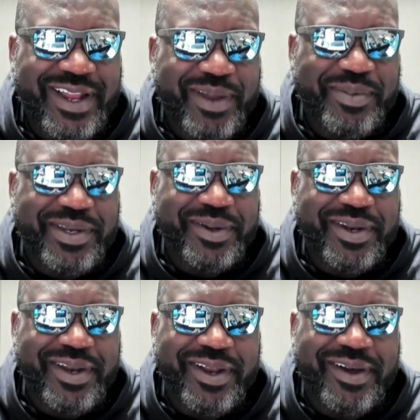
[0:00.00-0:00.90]
I'd be
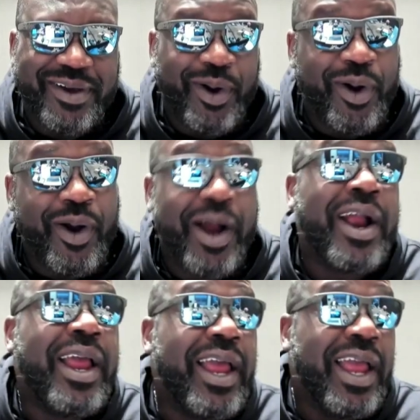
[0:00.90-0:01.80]
doing it all.
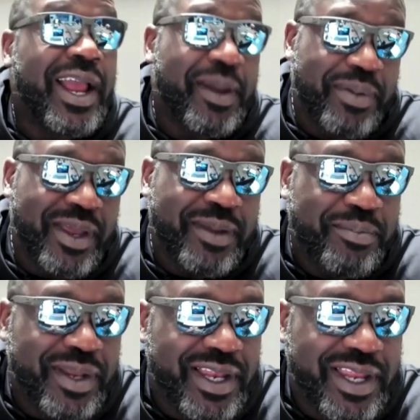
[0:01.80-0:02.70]
Or it could be
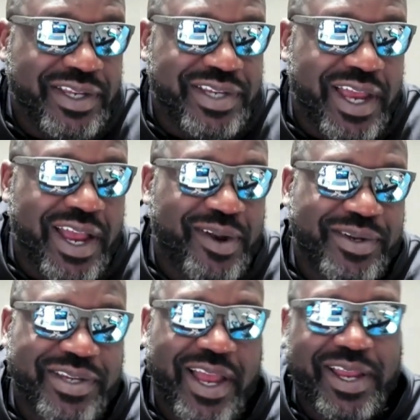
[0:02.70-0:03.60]
Billy and Shaq
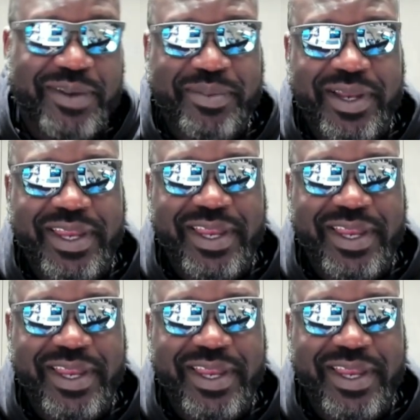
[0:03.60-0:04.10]
or Shaq and Billy.